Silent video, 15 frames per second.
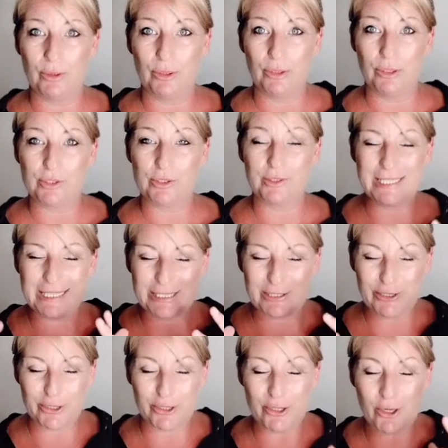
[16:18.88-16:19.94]
So this is
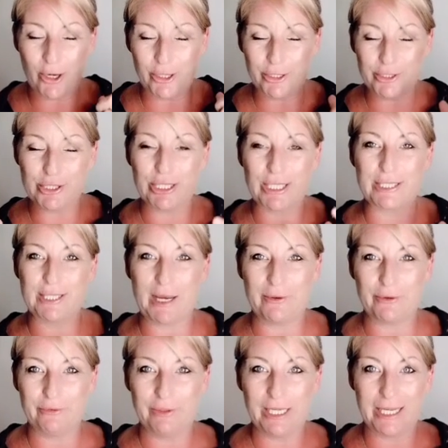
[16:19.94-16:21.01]
not just about the
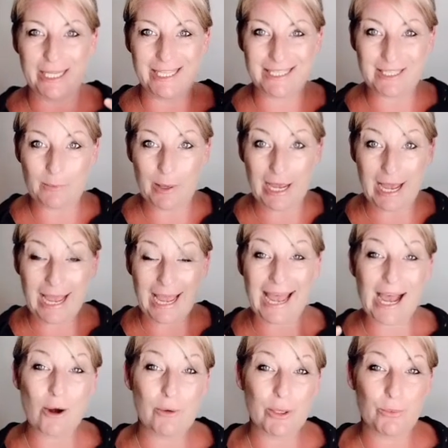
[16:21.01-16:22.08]
fear, it's about
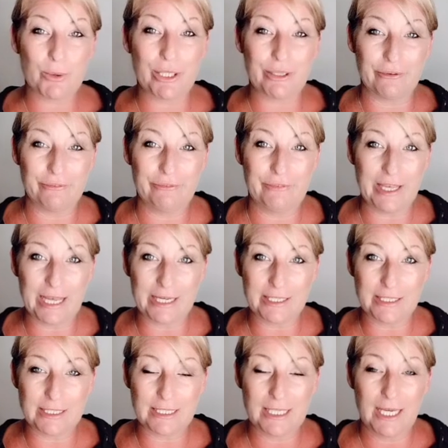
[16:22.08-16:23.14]
how it will
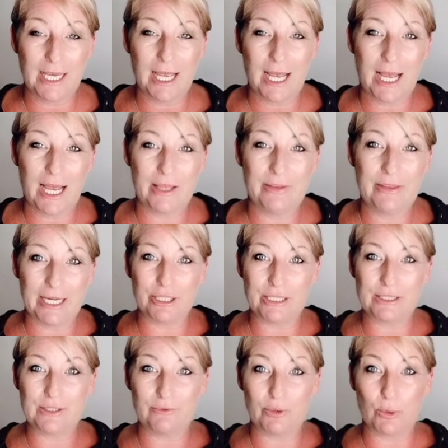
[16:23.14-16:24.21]
affect other areas
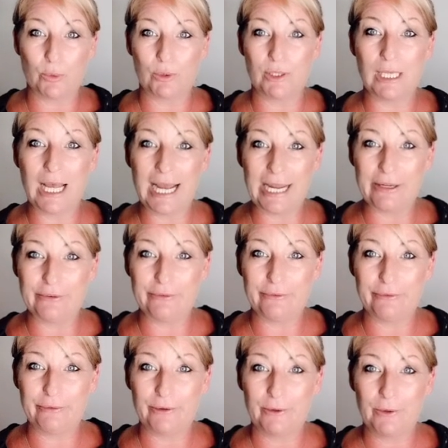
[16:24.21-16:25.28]
of your
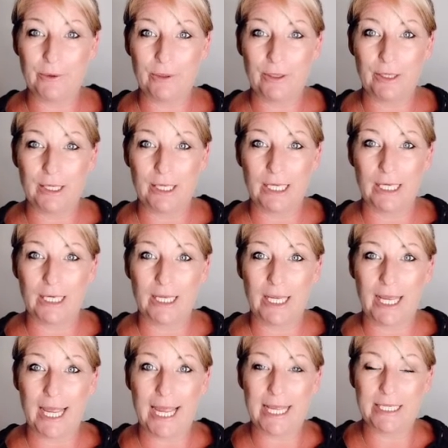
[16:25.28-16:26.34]
life.
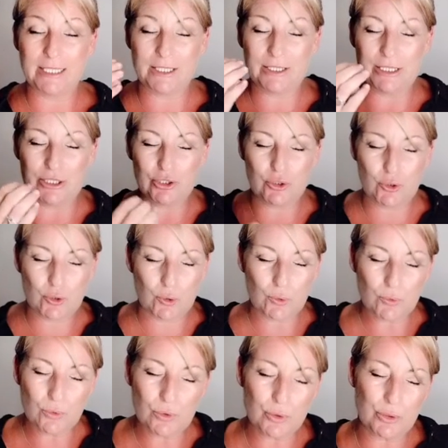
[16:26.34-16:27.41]
And this
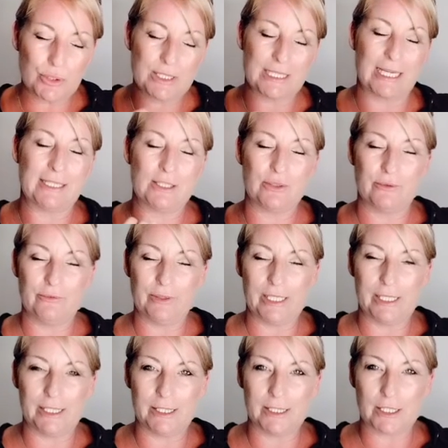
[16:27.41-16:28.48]
true sense of
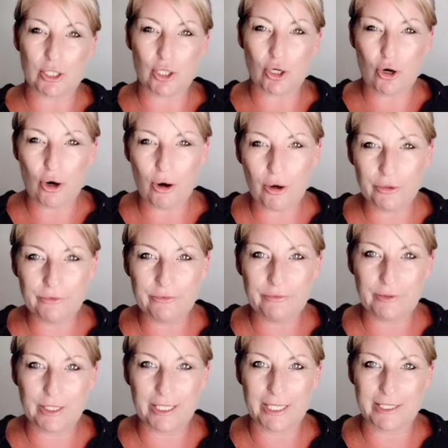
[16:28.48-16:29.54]
inner
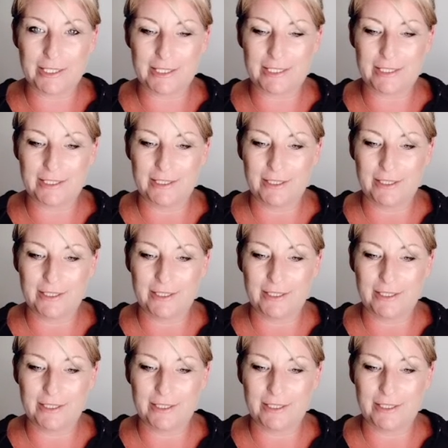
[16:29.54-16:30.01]
confidence,